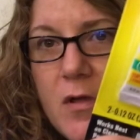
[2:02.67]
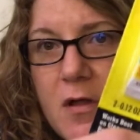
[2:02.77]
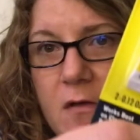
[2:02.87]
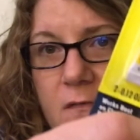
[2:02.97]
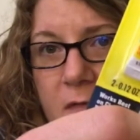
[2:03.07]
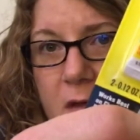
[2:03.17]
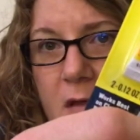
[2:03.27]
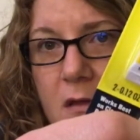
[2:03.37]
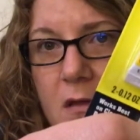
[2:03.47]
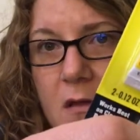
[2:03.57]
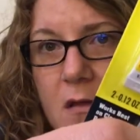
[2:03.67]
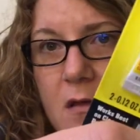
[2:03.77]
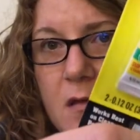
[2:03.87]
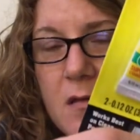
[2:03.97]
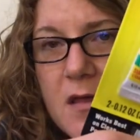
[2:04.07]
of
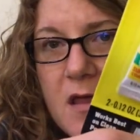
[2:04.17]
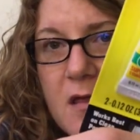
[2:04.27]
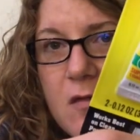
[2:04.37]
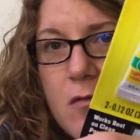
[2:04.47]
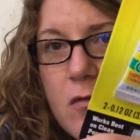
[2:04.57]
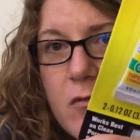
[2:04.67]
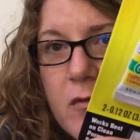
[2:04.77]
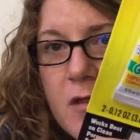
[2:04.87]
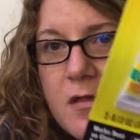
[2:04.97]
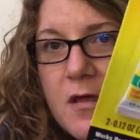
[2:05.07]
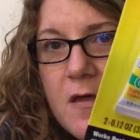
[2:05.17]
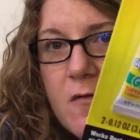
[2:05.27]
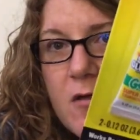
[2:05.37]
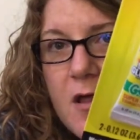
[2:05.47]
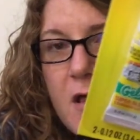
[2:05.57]
the kids' ornaments the
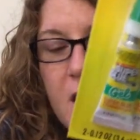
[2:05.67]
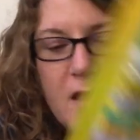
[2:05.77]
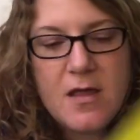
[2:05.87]
other day